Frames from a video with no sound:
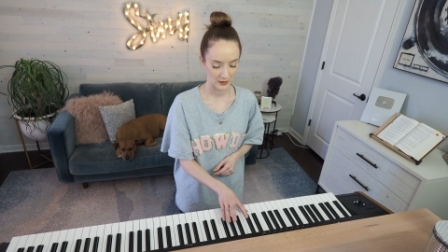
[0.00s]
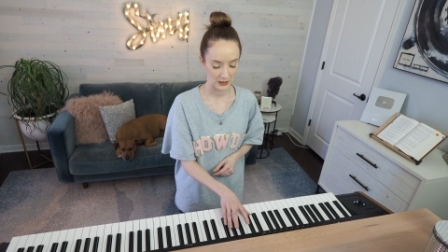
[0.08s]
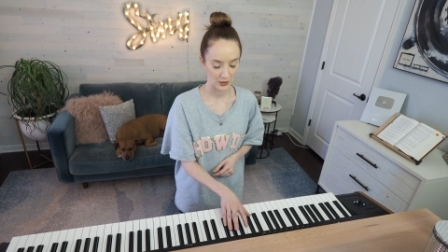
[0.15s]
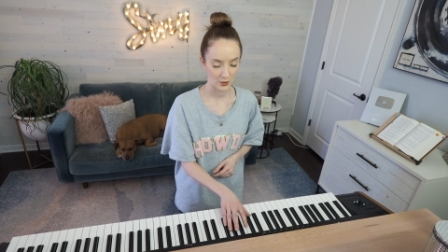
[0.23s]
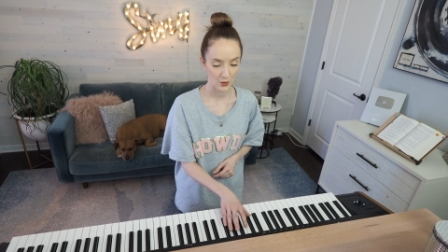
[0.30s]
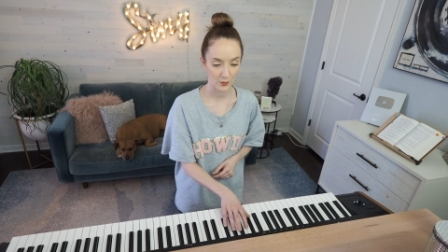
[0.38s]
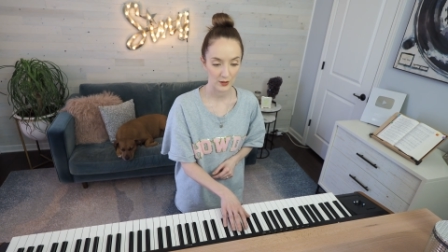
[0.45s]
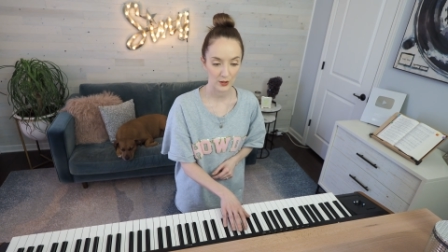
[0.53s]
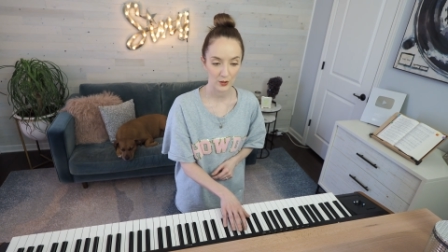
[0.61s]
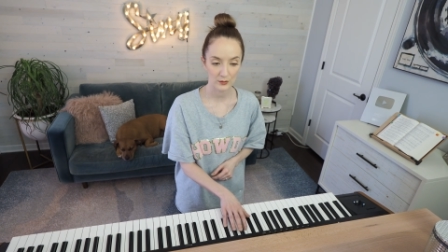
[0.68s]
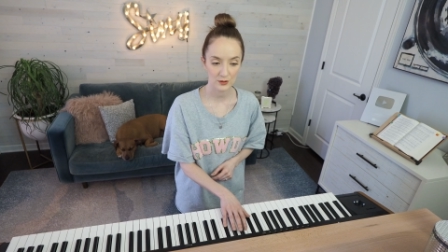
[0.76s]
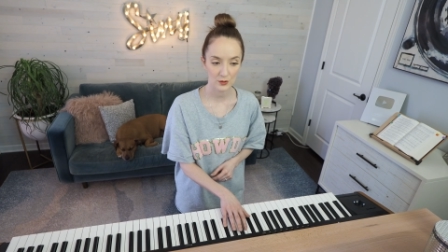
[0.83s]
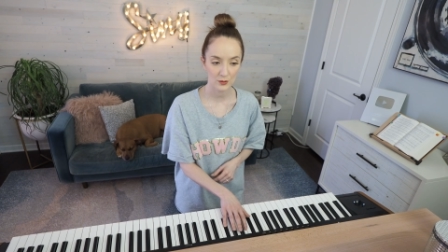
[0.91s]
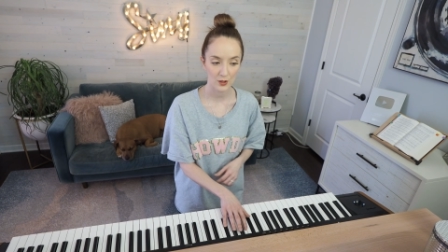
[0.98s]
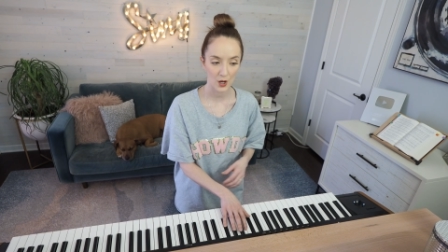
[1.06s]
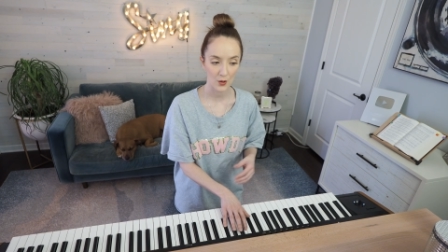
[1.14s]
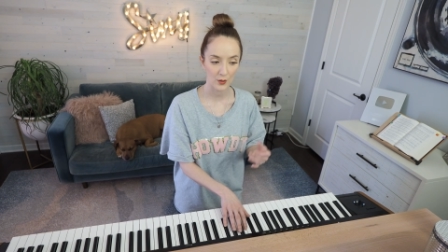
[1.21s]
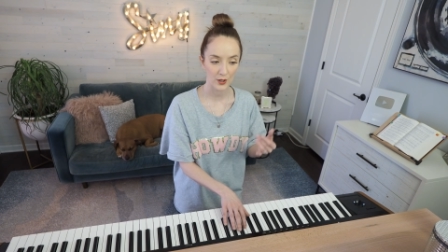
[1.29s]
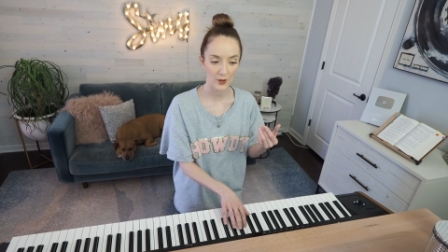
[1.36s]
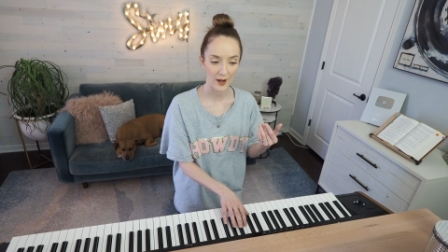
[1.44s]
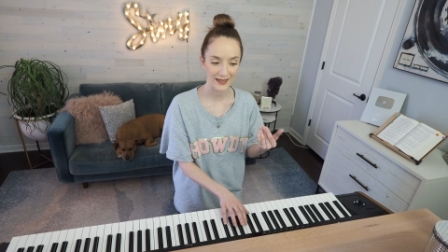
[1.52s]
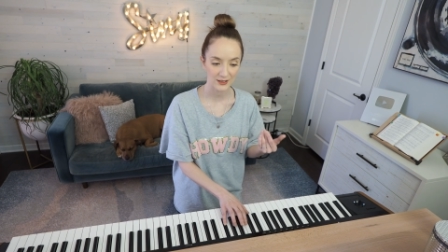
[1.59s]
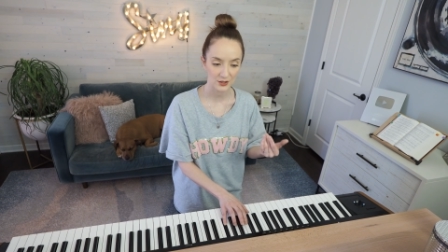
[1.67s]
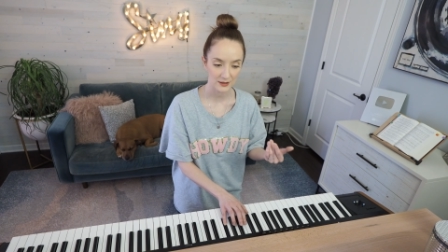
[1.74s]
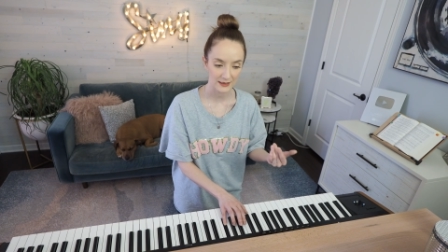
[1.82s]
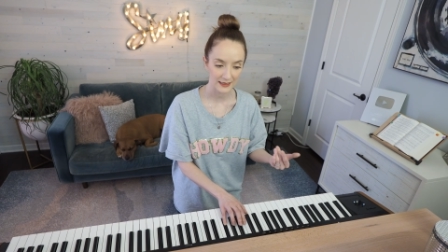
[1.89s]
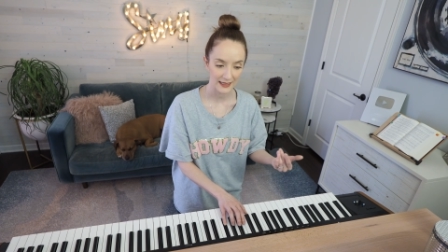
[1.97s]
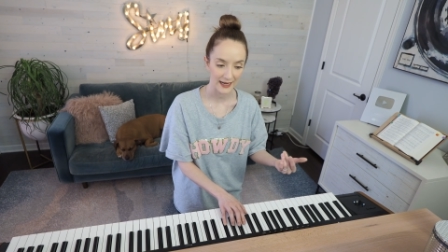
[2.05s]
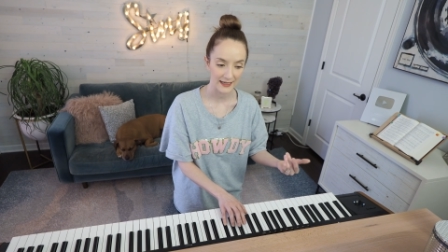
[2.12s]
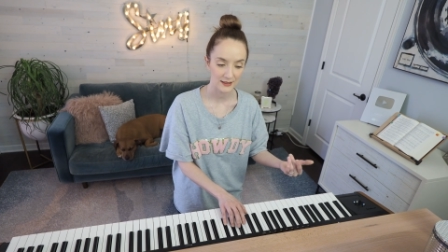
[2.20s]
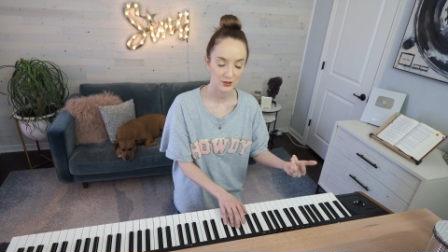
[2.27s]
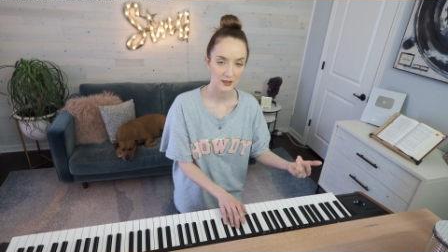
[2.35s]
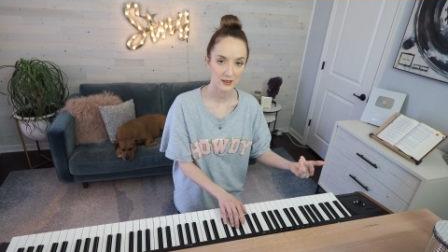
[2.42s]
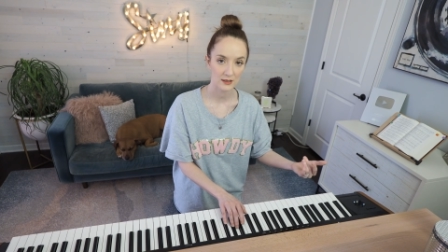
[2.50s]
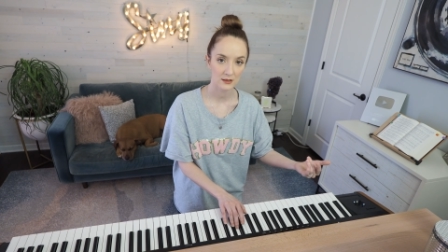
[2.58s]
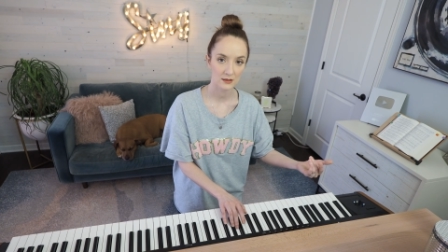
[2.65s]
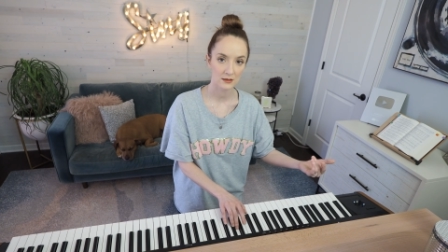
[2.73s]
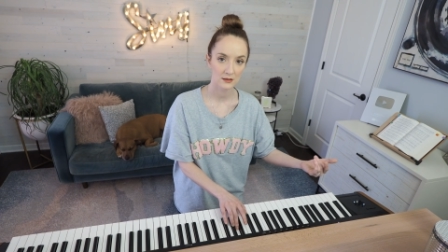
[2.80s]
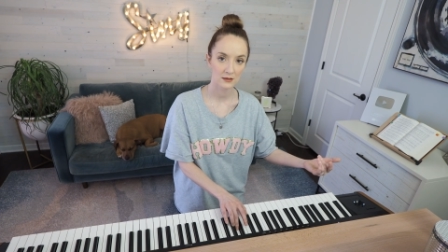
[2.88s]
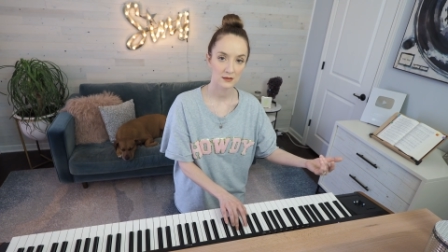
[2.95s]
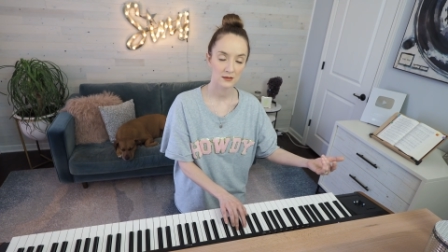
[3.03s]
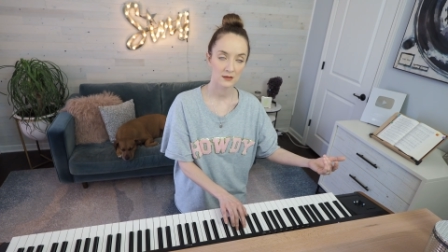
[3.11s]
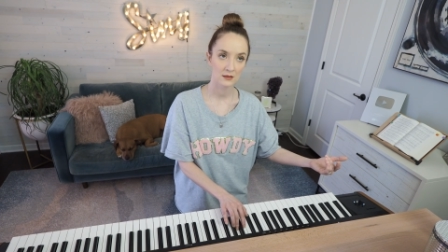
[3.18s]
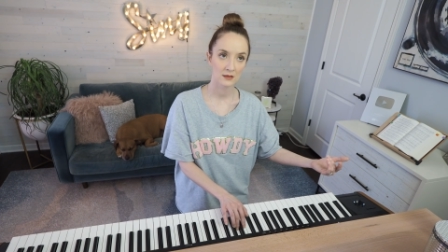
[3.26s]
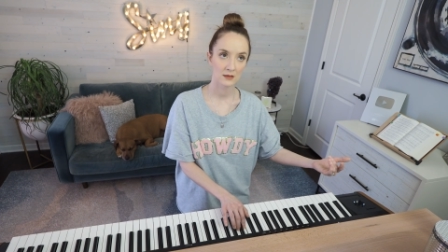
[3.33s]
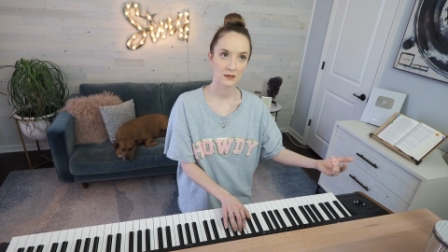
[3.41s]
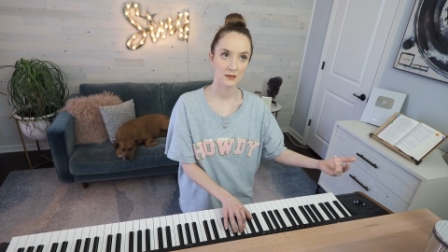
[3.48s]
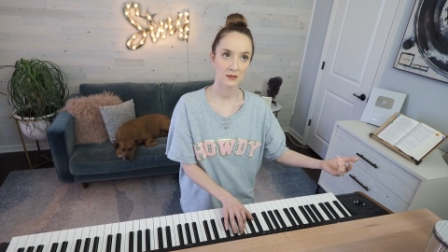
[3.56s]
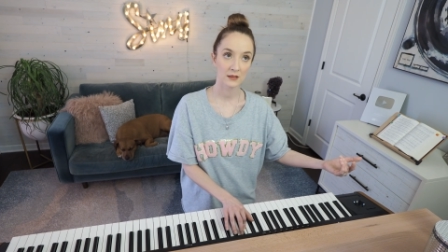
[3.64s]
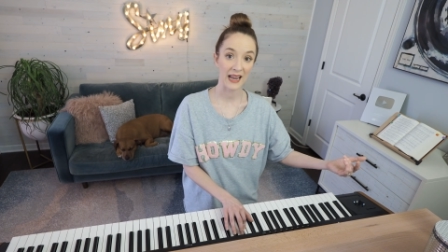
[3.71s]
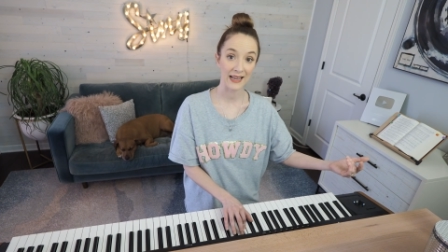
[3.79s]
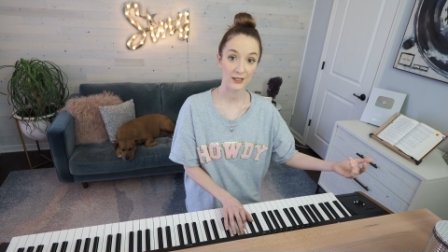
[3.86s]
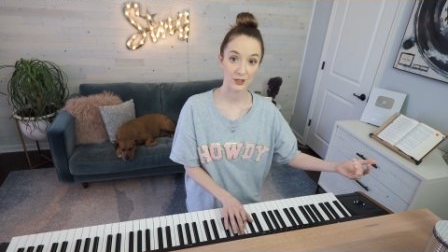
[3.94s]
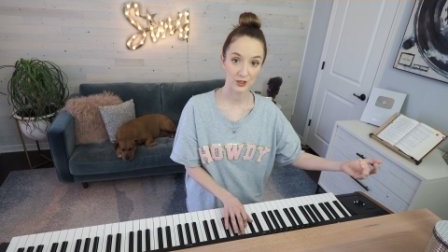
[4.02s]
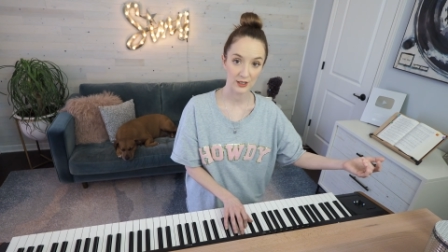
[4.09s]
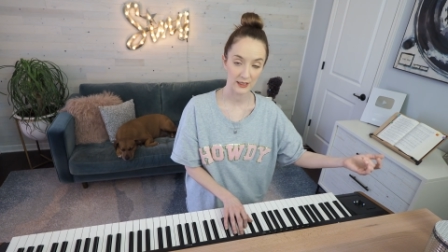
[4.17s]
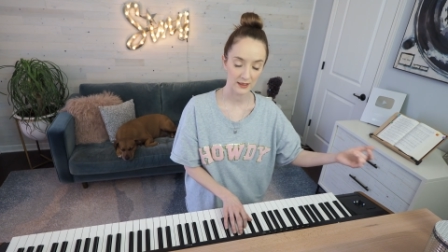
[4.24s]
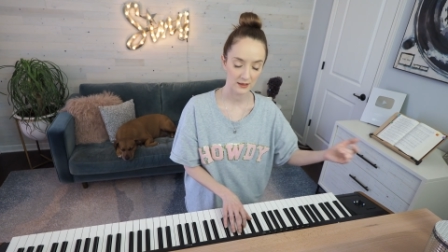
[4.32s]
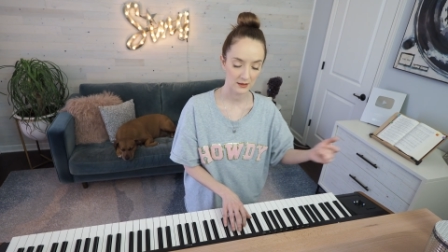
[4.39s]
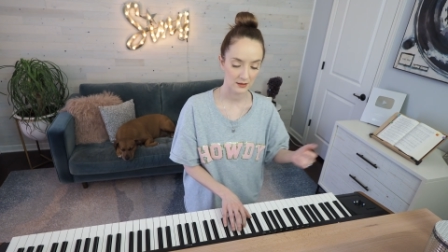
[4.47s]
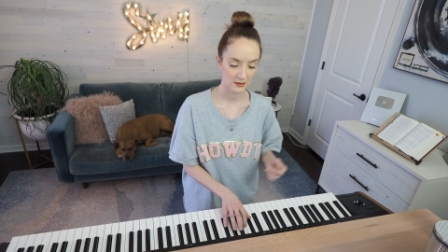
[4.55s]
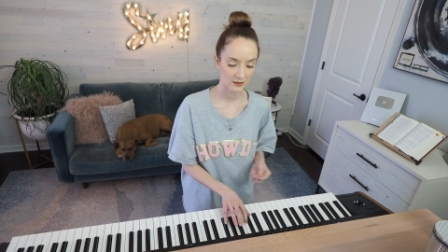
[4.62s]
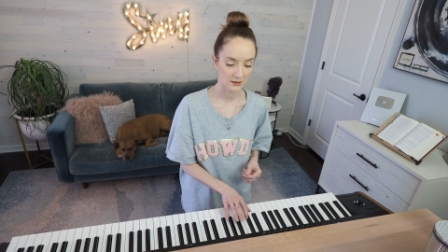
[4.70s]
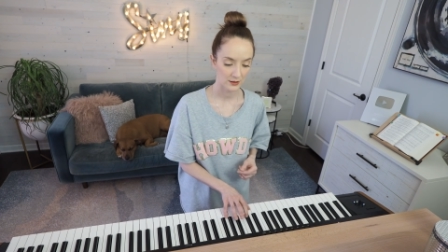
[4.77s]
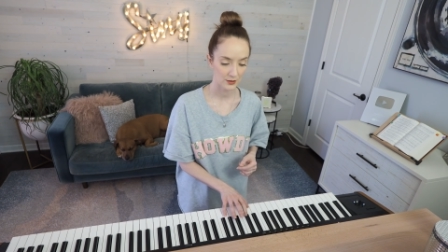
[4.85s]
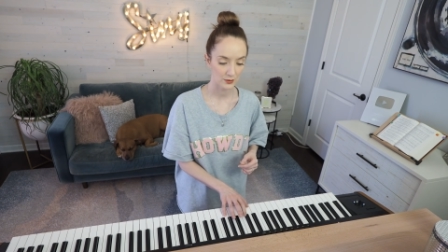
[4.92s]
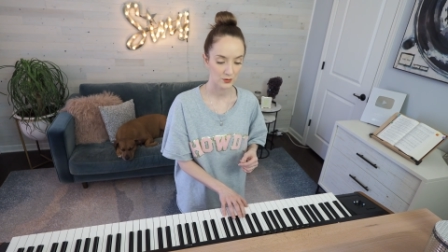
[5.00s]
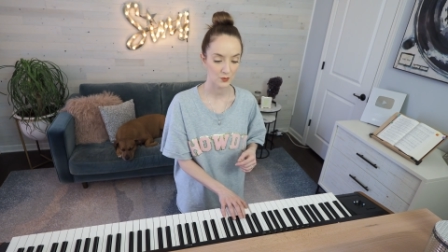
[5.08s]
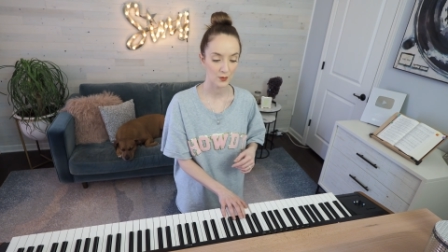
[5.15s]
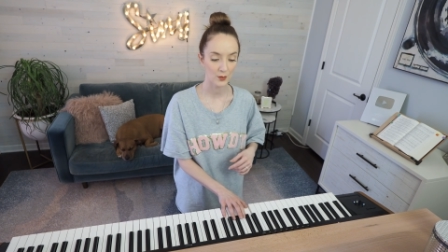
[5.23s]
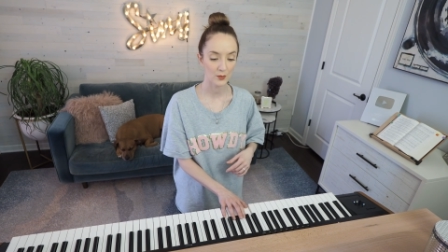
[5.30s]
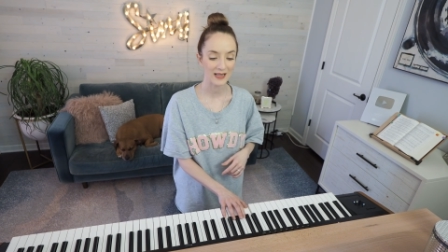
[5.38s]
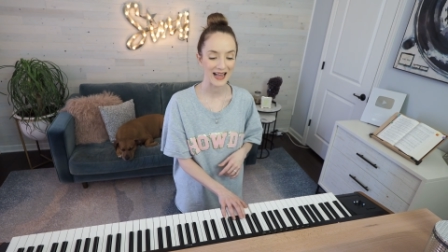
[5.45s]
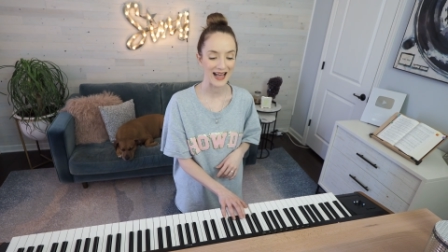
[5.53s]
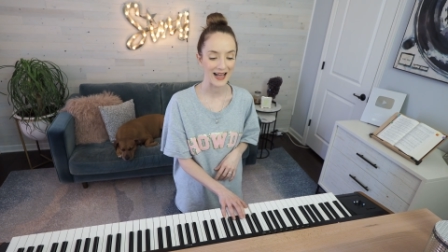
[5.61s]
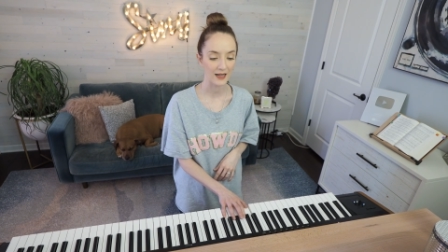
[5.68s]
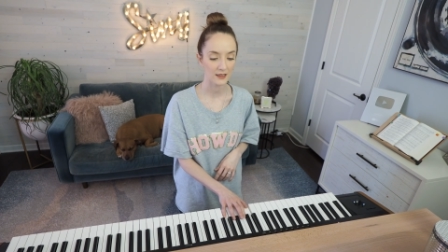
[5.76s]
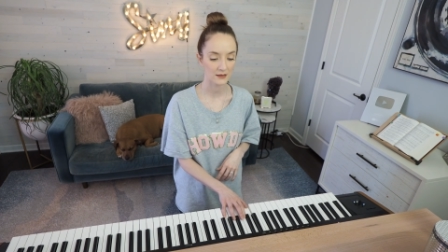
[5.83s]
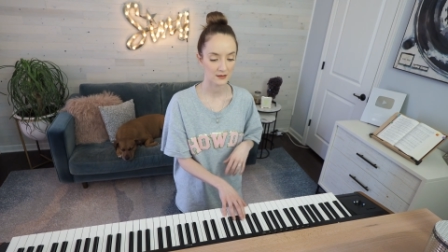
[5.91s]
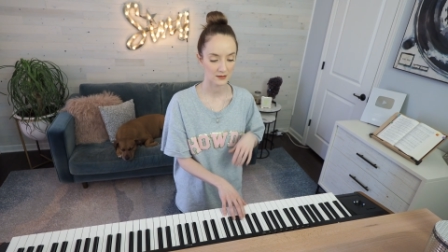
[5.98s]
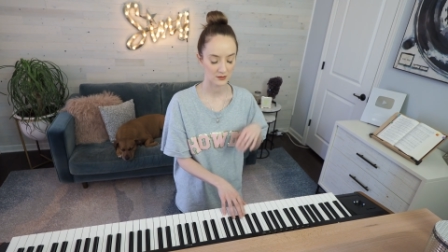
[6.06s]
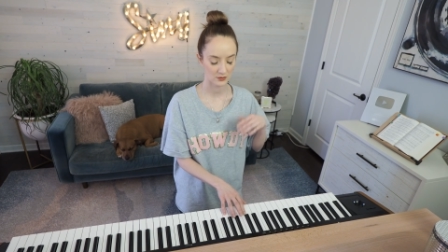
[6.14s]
You don't want to go too low where you're actually engaging energy. You just want to relax.